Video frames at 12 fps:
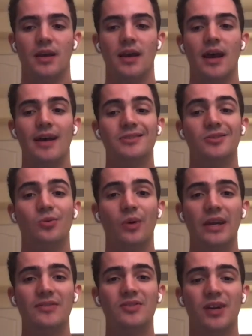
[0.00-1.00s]
As the
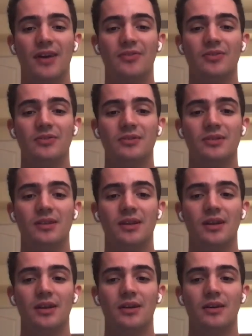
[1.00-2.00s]
wave travels,
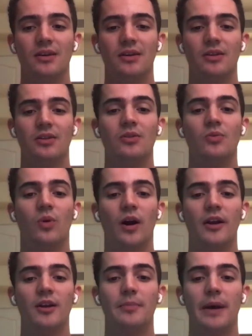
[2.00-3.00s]
the
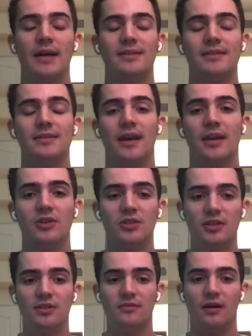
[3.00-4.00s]
water passes the energy
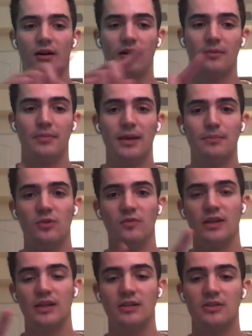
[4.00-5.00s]
along by
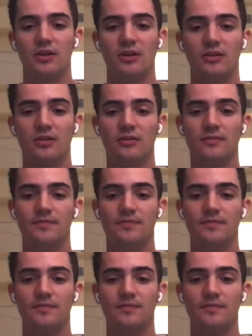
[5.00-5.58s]
moving in a circle.